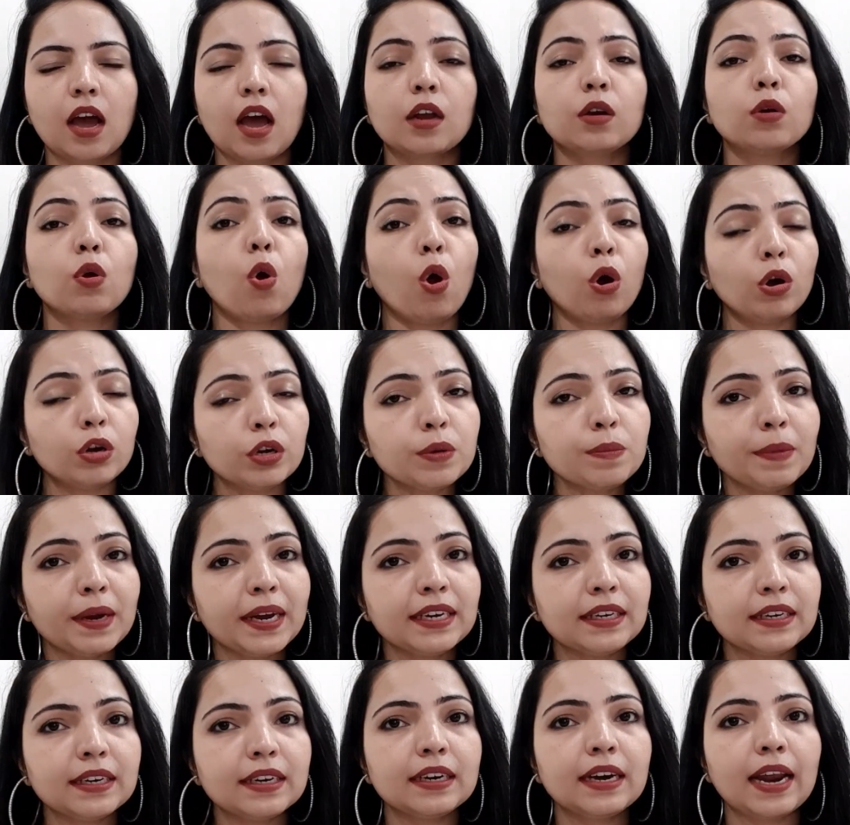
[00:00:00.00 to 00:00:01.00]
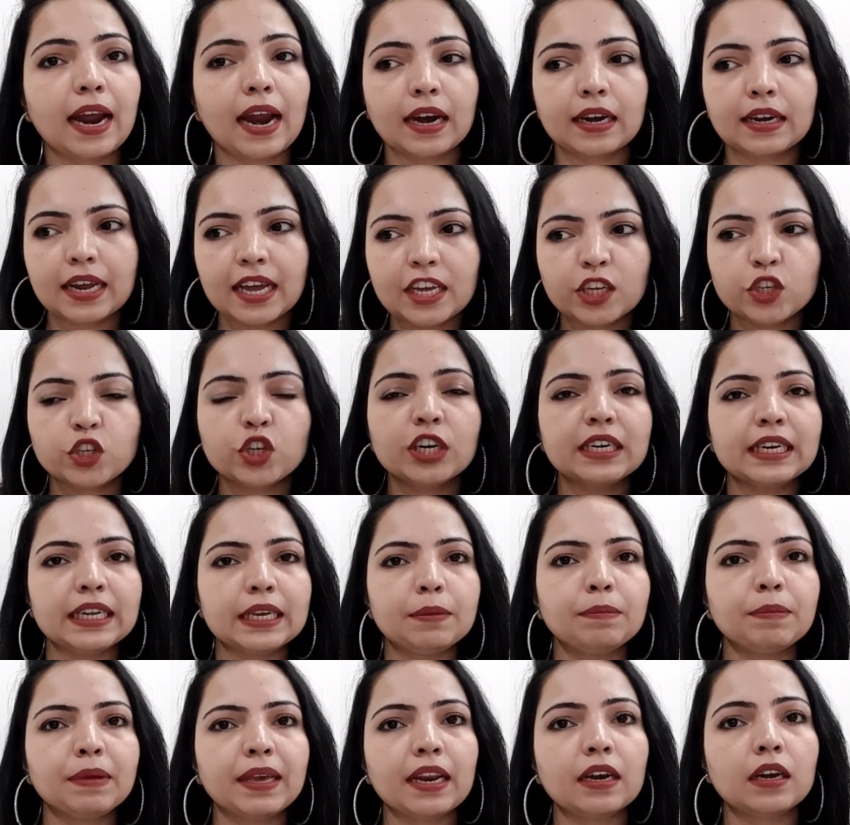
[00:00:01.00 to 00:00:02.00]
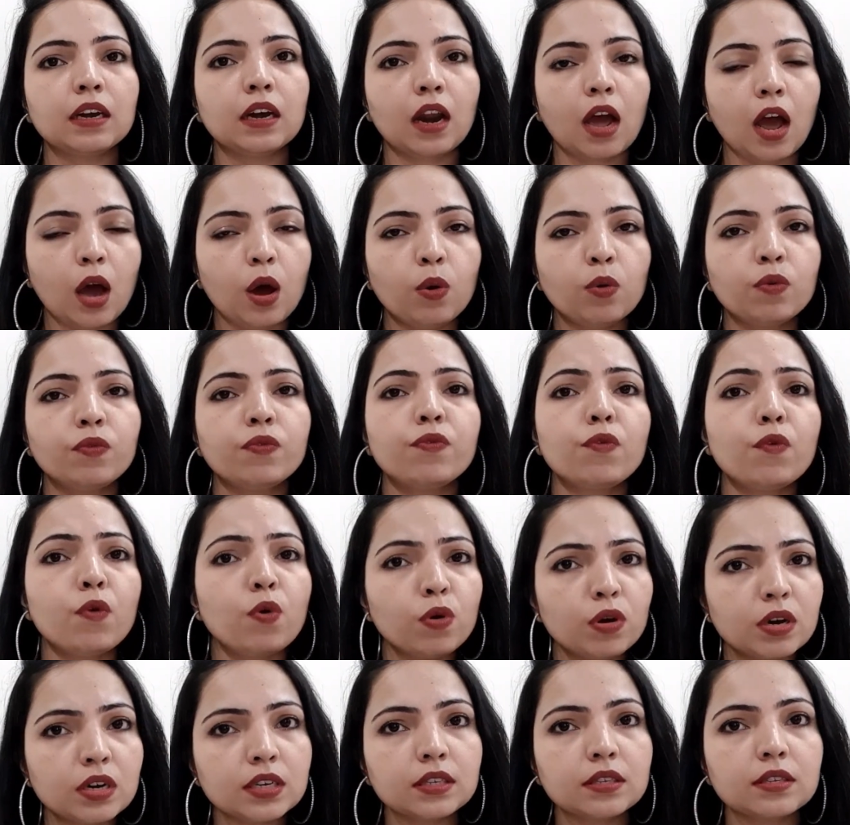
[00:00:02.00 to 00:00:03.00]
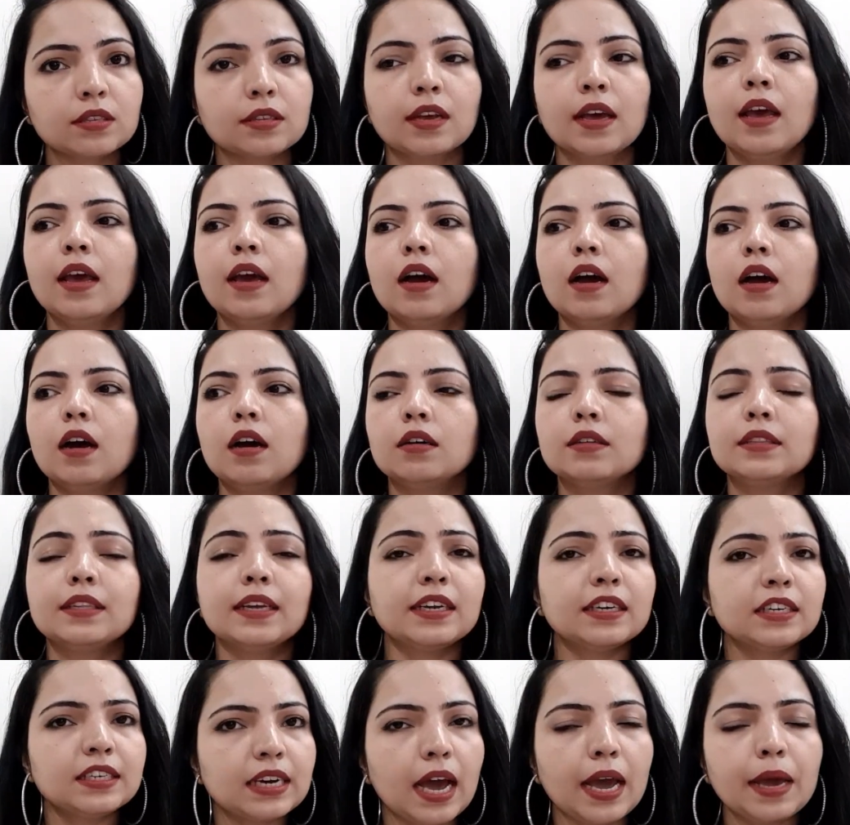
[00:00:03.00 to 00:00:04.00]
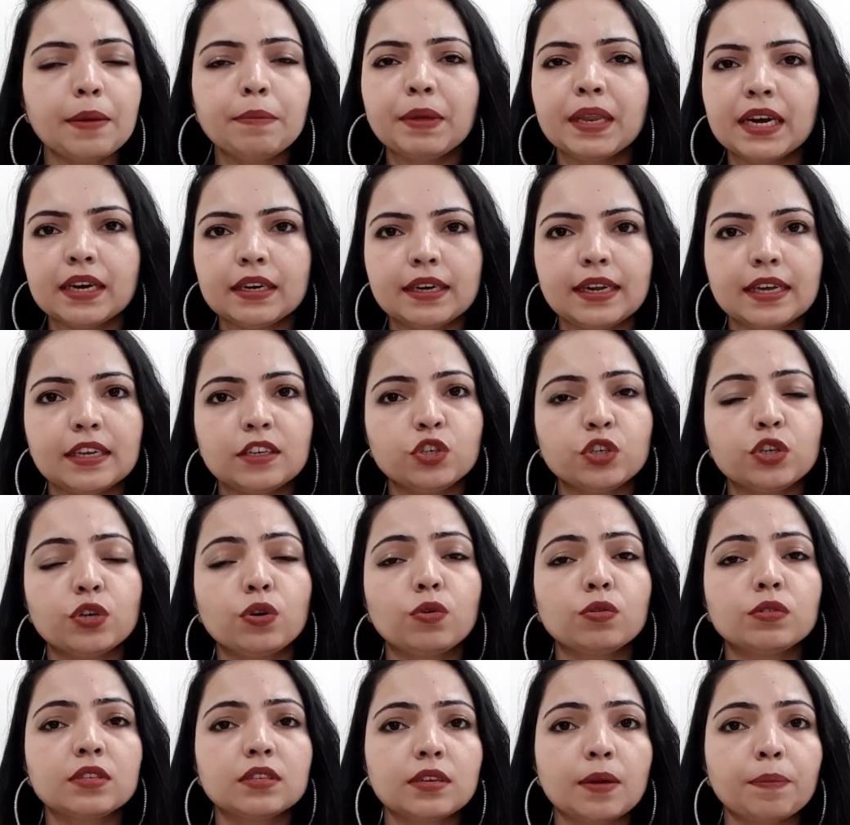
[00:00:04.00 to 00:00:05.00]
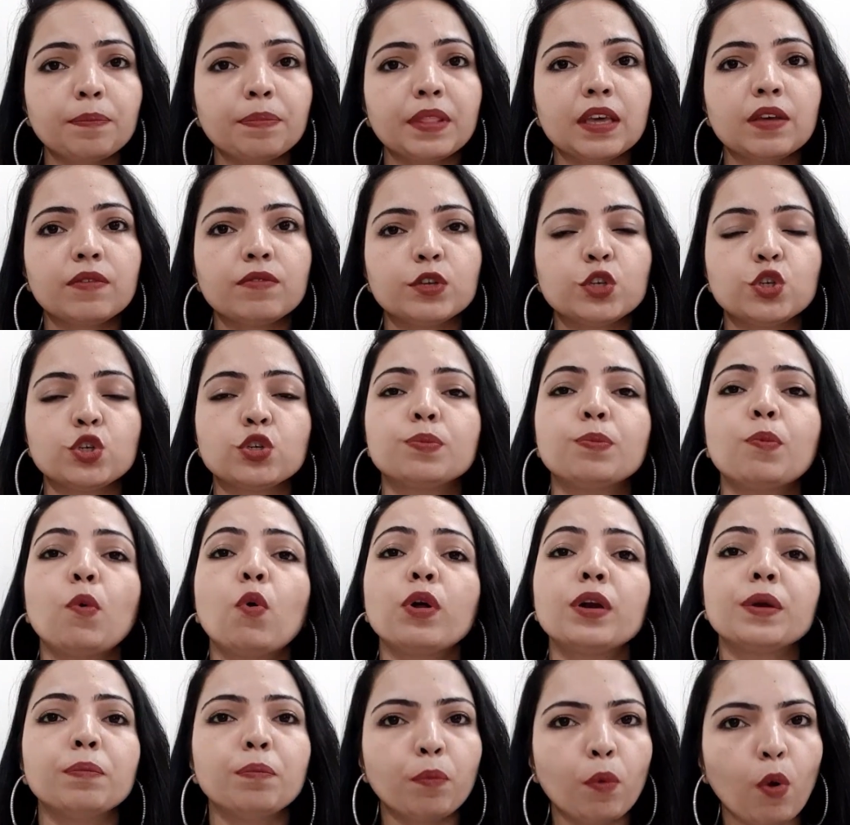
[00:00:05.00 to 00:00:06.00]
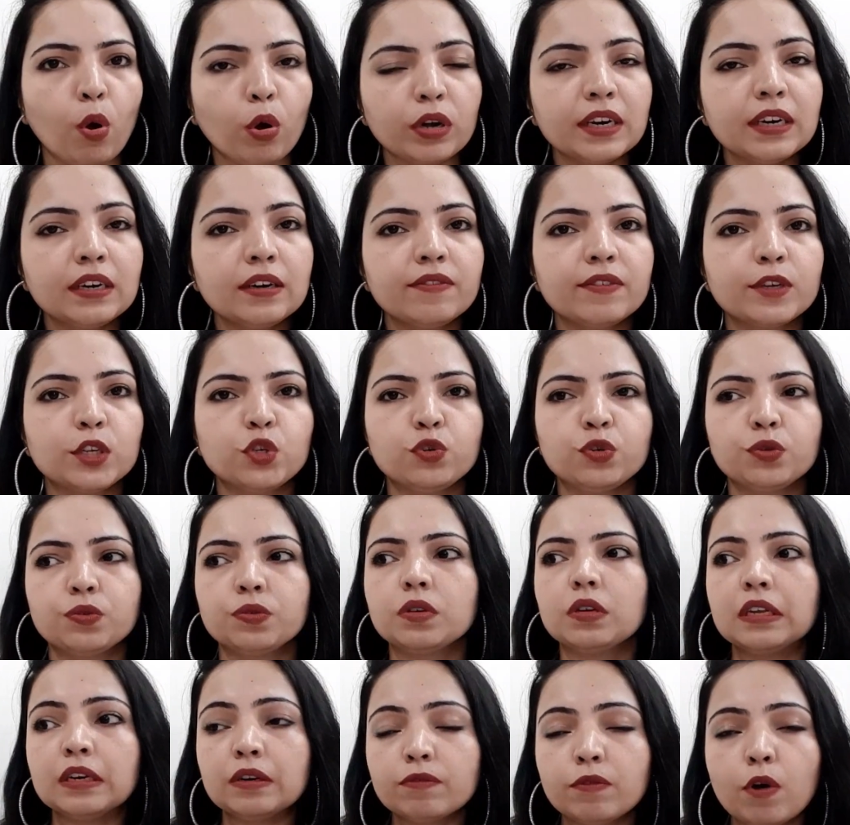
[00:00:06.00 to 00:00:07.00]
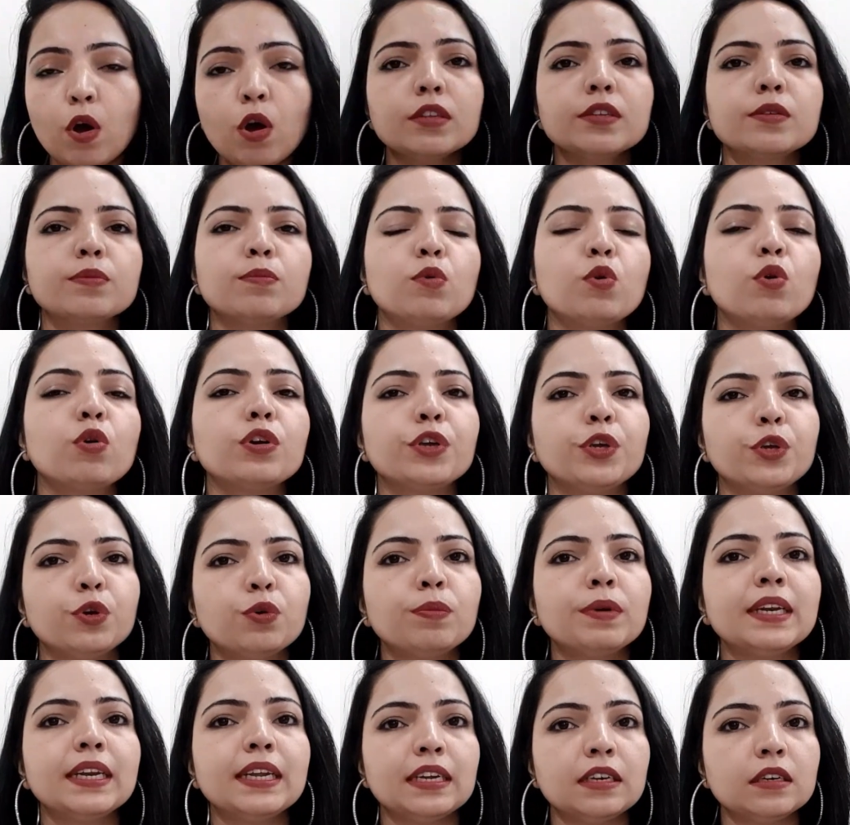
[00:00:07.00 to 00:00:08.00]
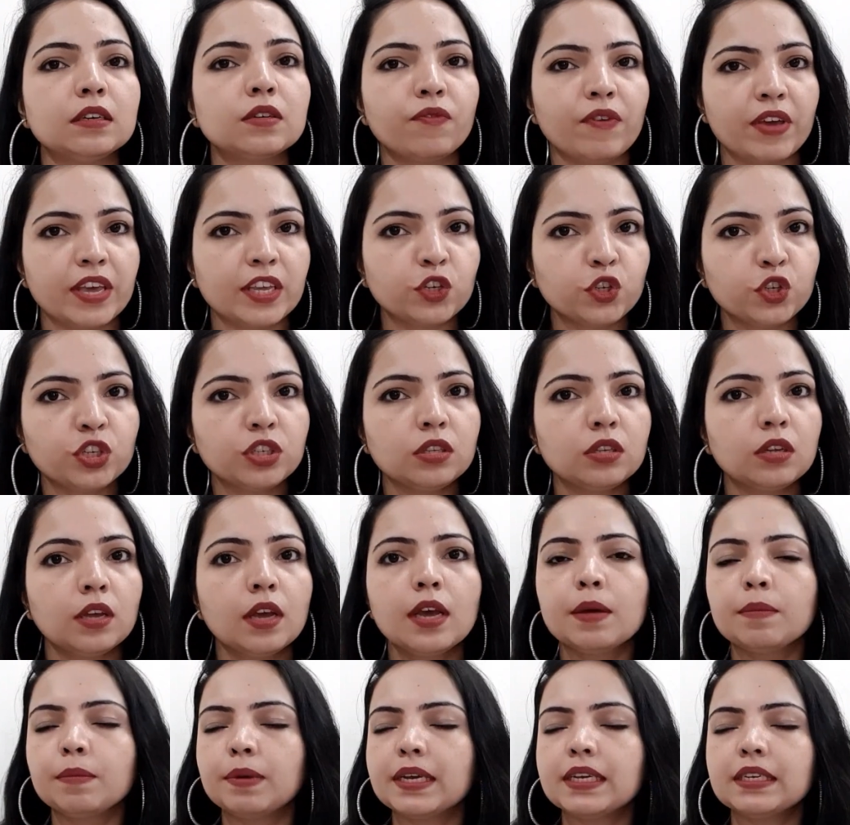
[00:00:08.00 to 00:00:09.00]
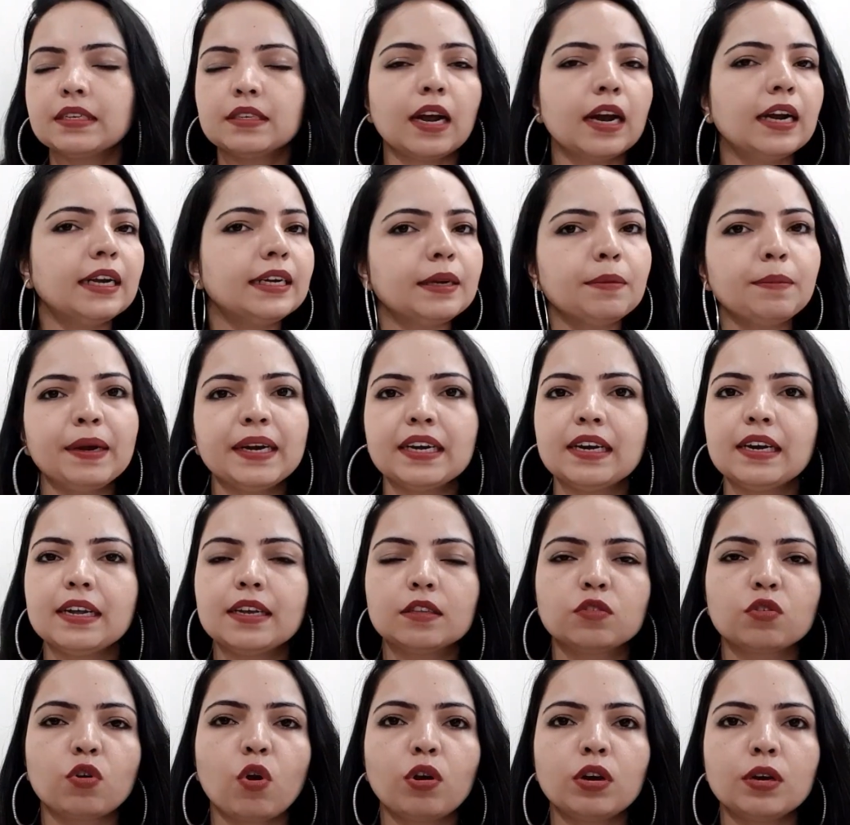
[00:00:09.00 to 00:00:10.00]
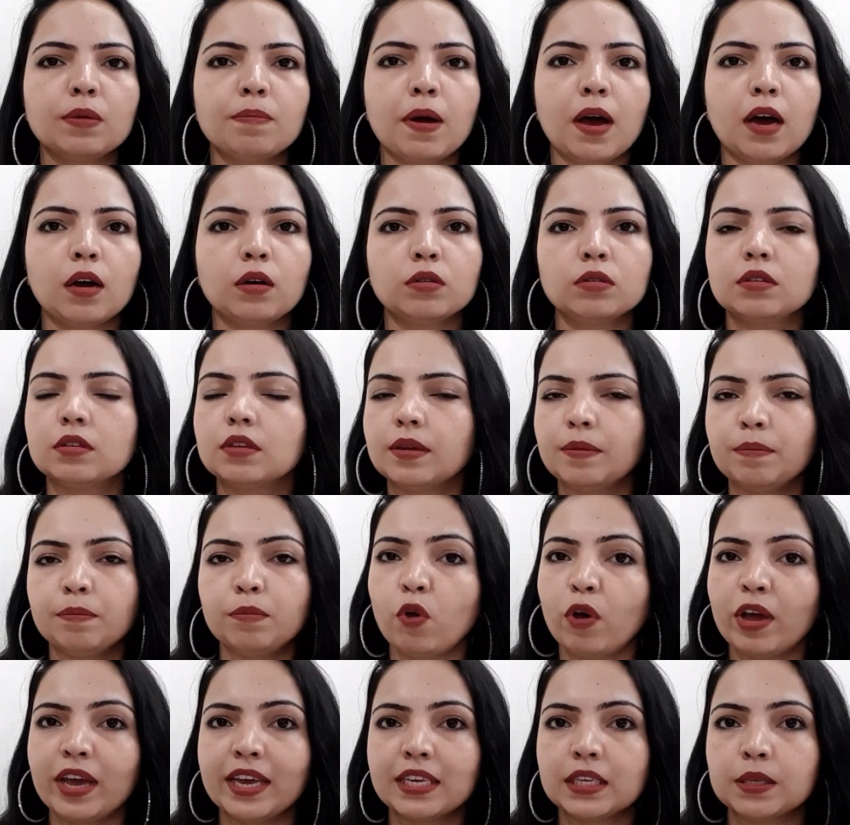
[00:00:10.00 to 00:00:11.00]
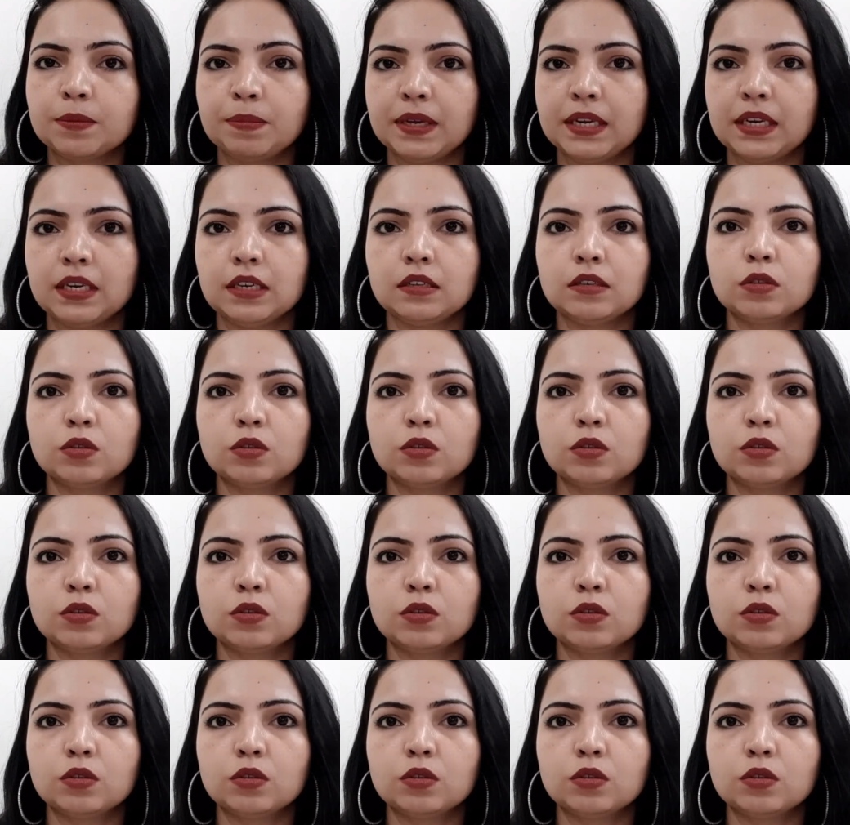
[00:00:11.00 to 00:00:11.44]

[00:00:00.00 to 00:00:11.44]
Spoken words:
are automated, and HR team can now focus their time and attention on something which is more important, which involves more human intervention, because ultimately it's all about employee experience.